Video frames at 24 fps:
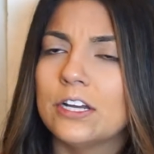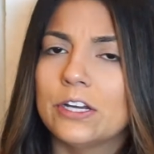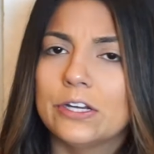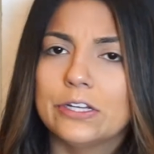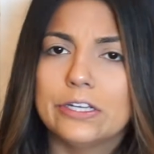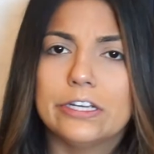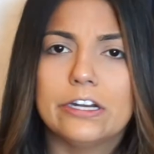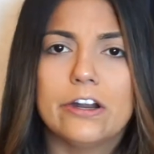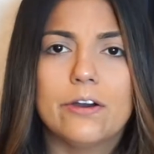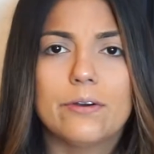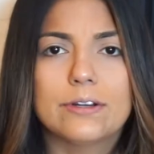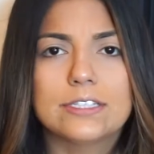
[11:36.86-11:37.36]

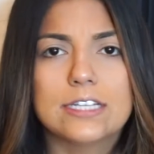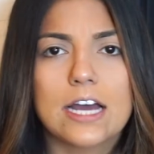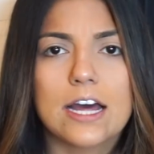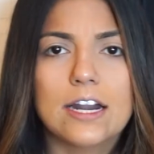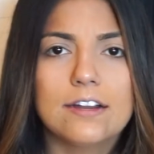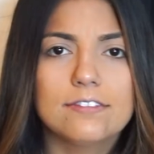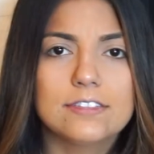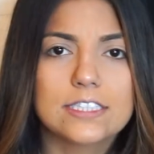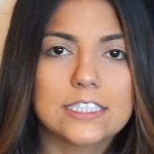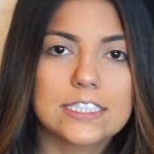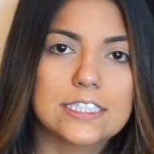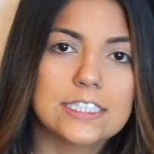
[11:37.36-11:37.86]
you know, a ton
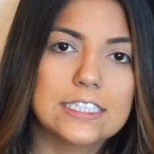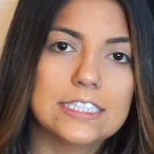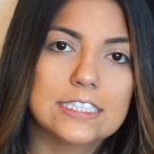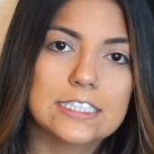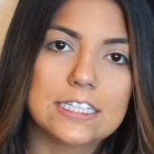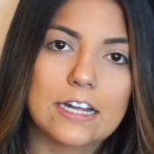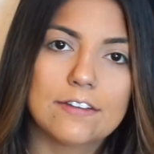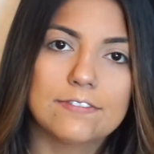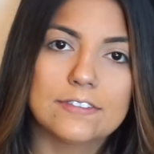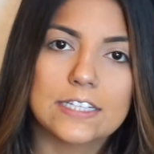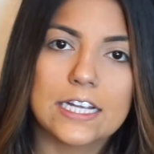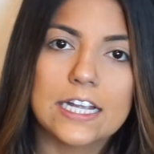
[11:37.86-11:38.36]
of Disney
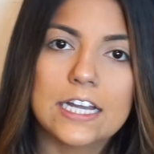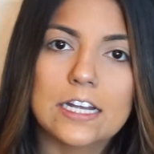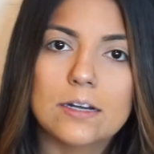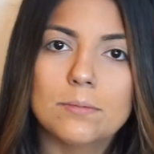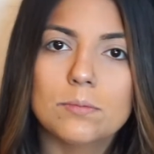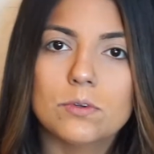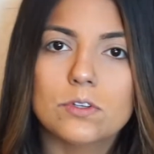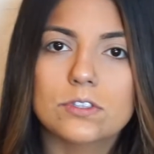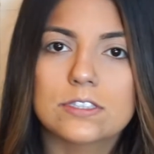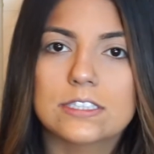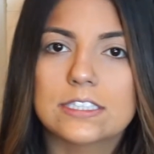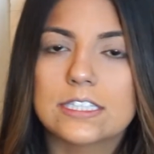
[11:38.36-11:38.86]
stuffed
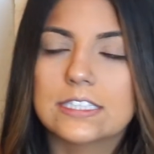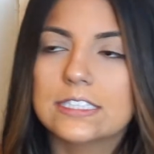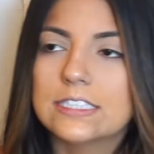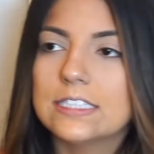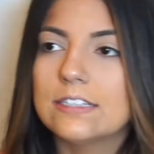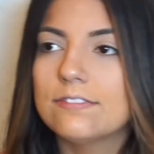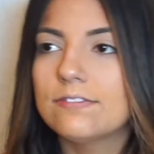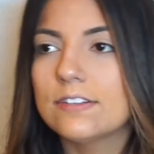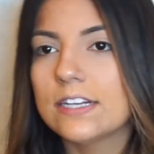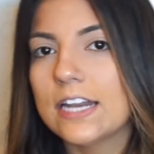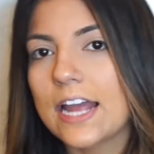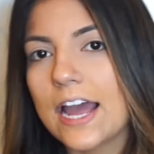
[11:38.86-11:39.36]
animals,
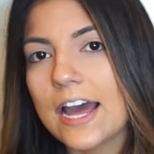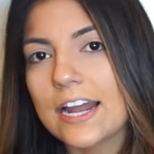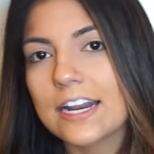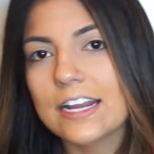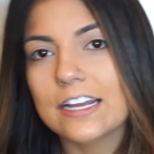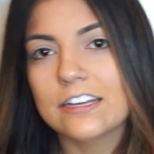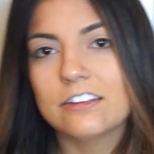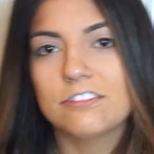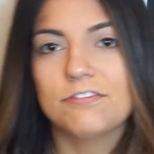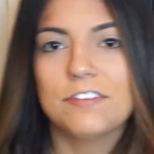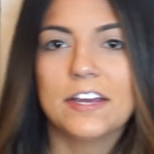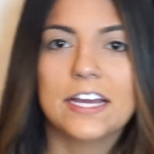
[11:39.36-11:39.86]
Disney
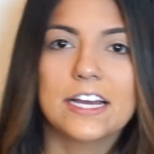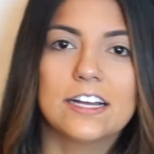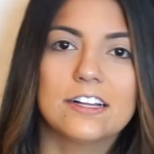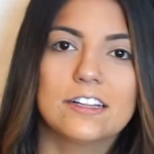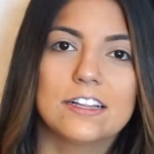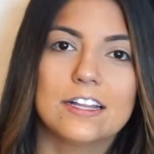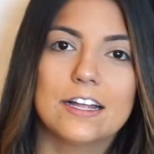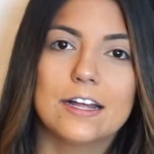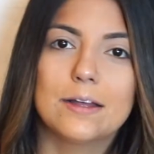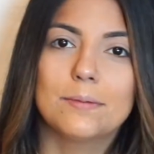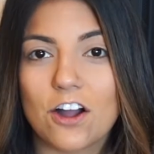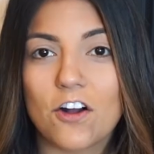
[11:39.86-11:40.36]
fanatic, fan
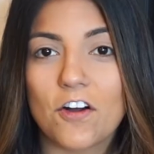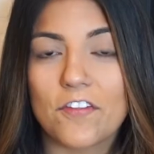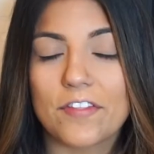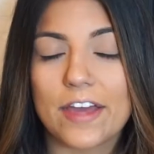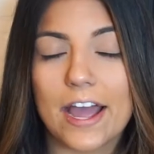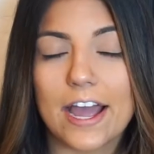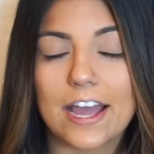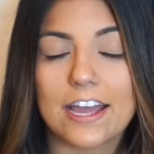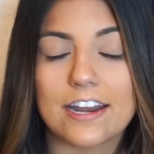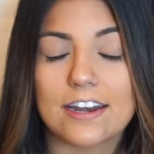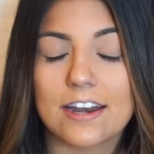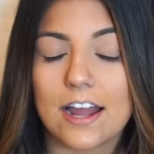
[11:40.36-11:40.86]
club, all
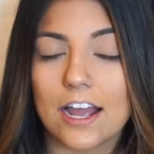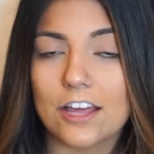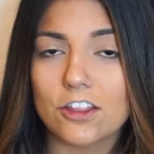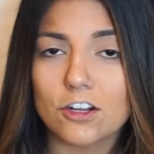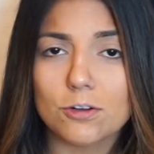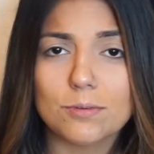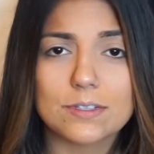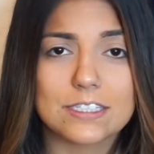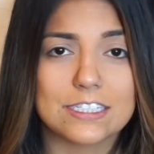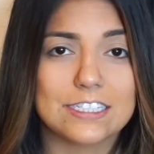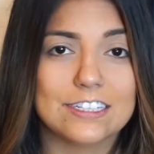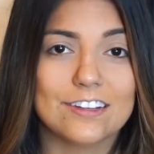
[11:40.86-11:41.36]
that, and
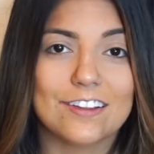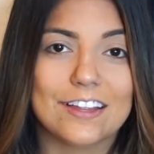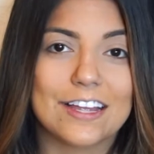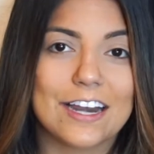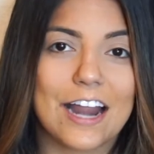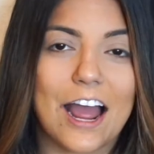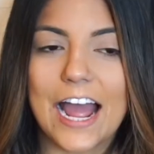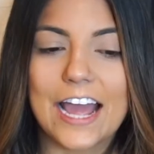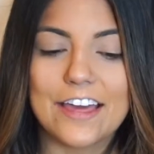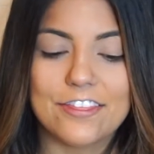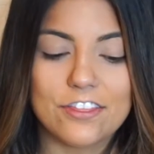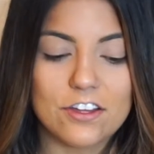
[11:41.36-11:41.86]
neither was
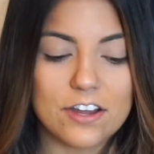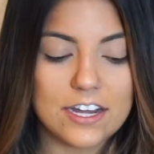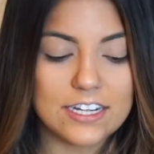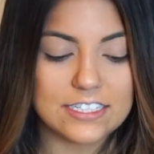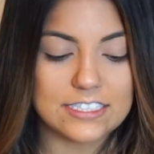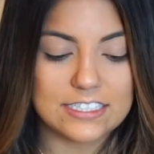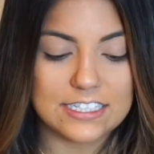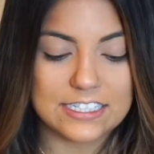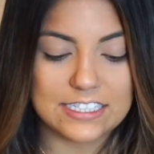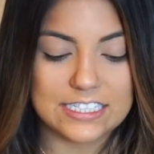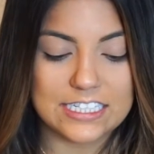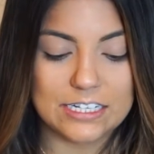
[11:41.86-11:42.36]
Dylan. I
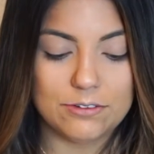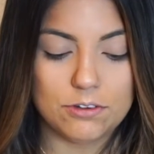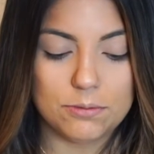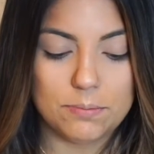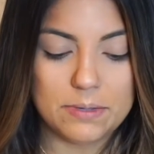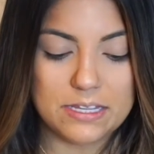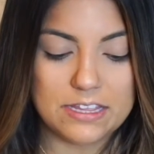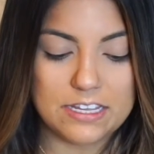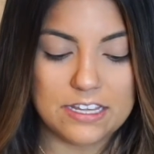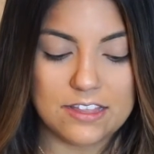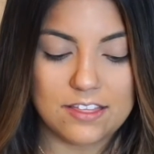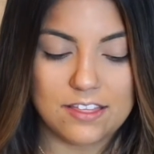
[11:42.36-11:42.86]
thought Disney would
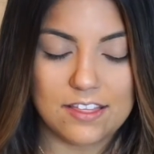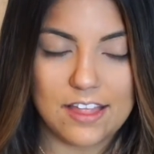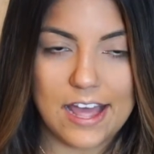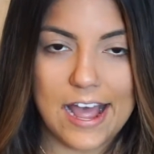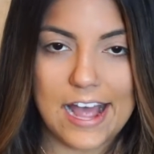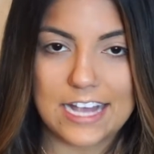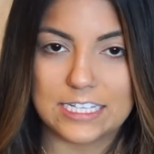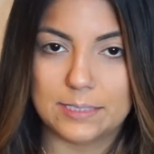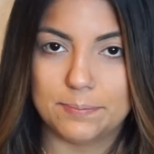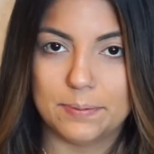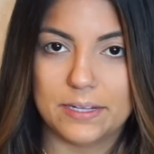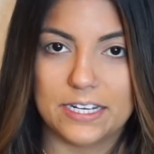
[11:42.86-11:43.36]
be the
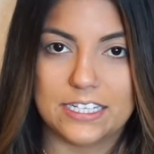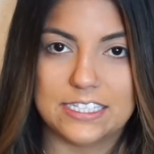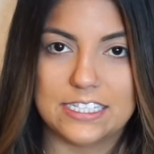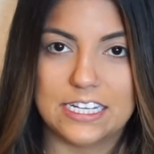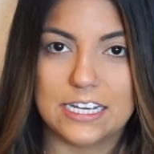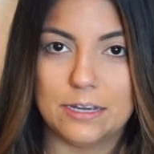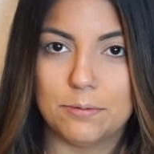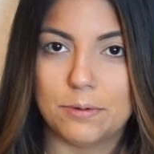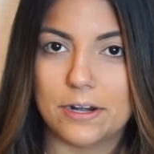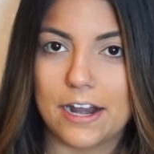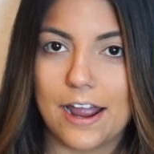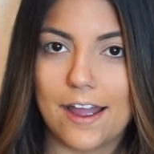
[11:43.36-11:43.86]
last place
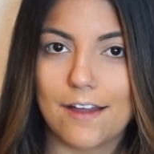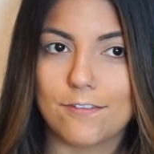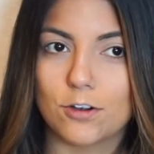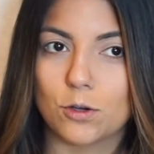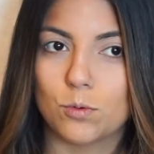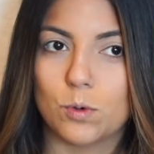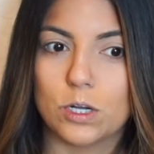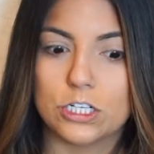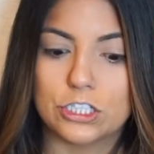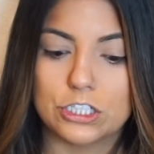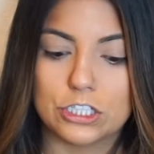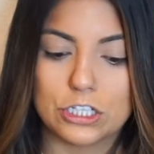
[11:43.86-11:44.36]
he would
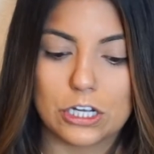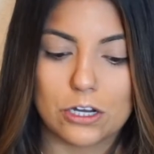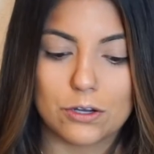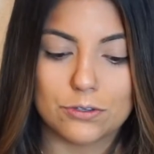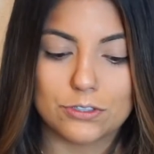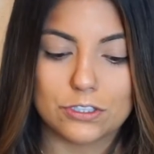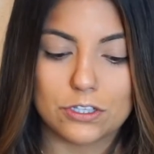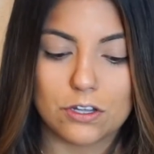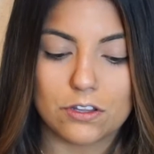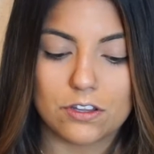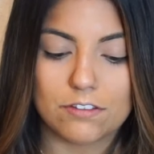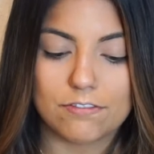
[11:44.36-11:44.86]
ever want to go.
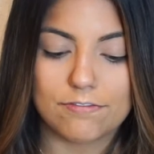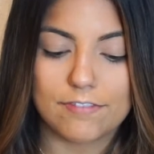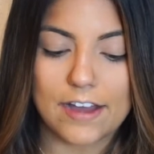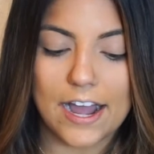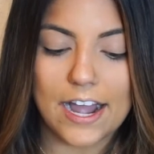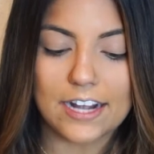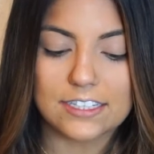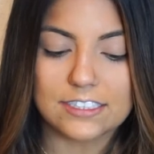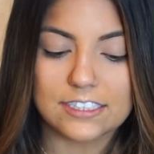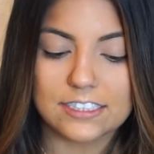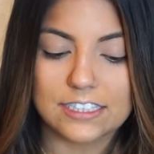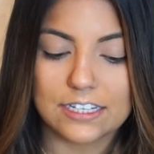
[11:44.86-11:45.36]
So the
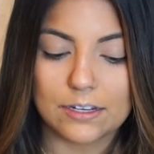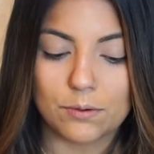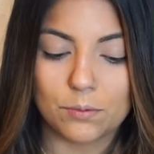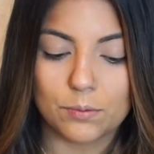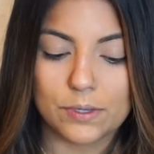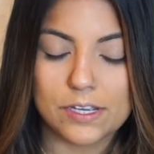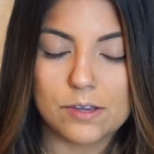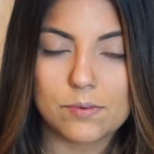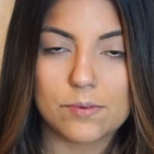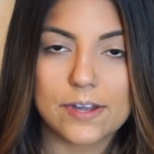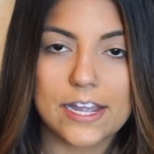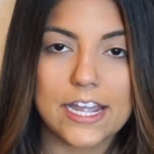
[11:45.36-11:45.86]
fact that
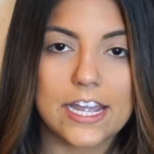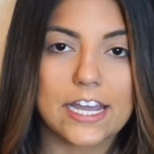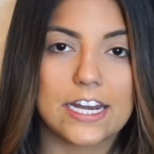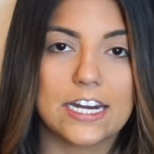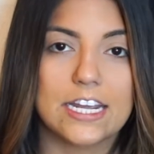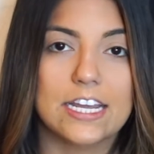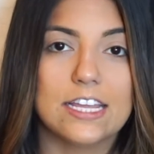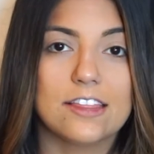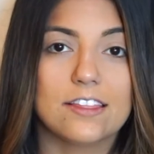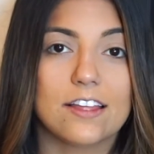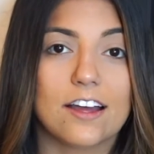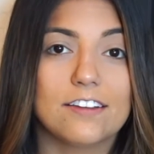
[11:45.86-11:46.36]
we went and
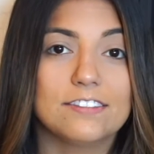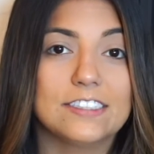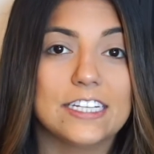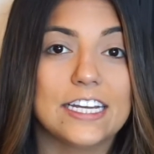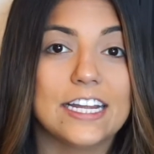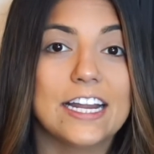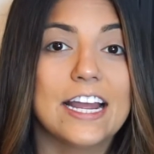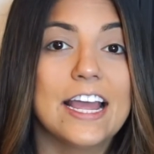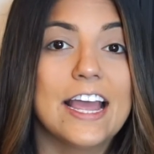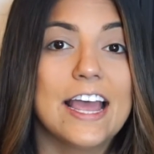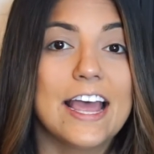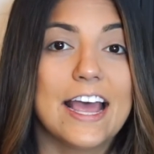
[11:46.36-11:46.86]
he loved
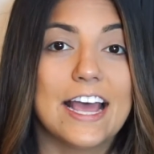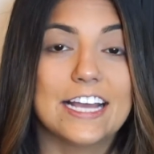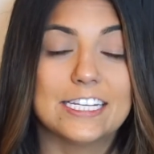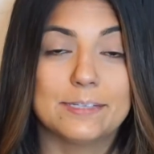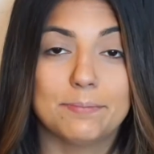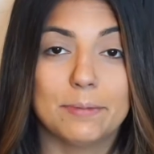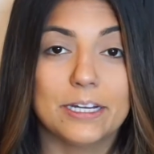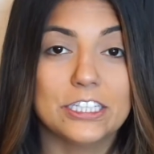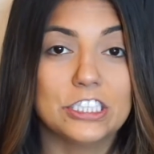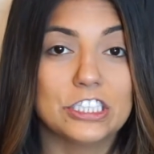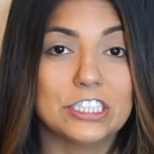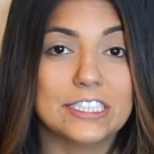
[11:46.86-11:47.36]
it
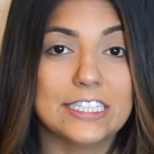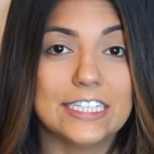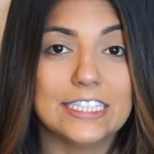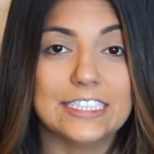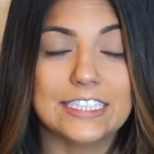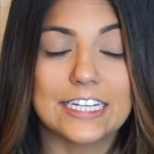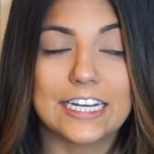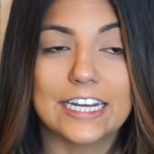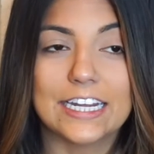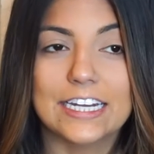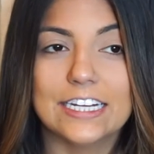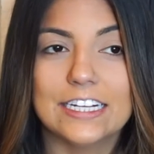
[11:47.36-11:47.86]
as much as he
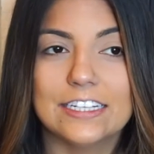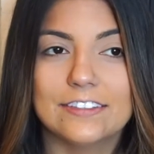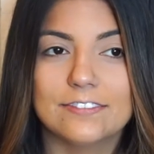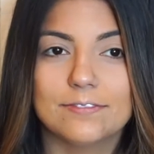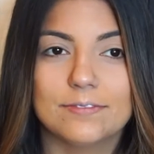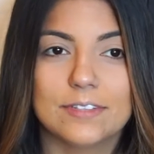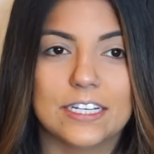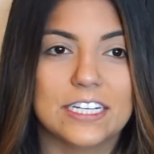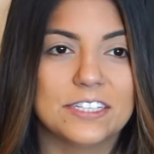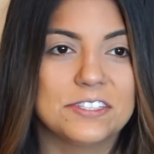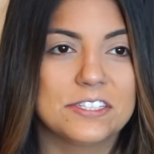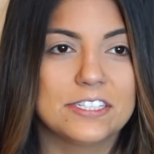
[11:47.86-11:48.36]
did
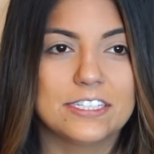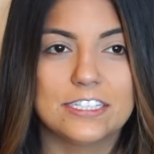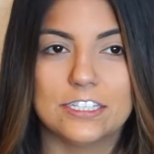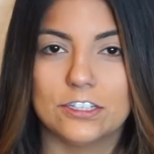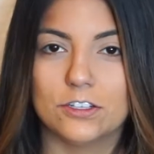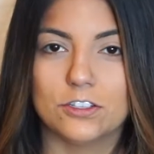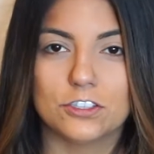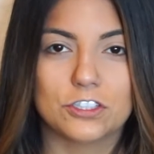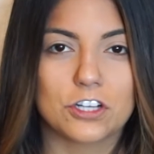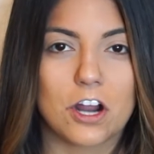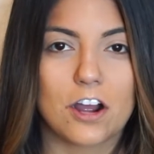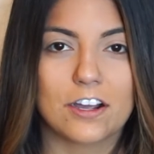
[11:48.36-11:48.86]
is
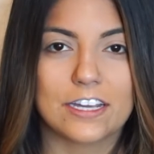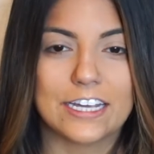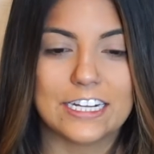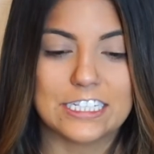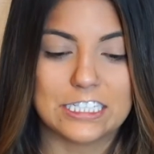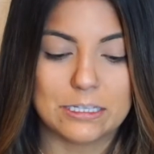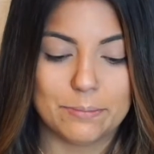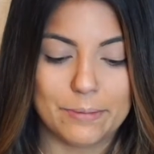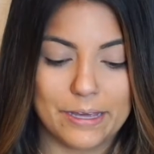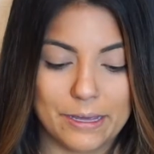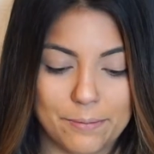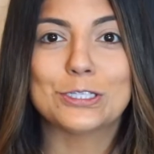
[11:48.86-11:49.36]
still shocking
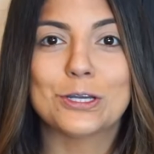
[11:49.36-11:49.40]
to me.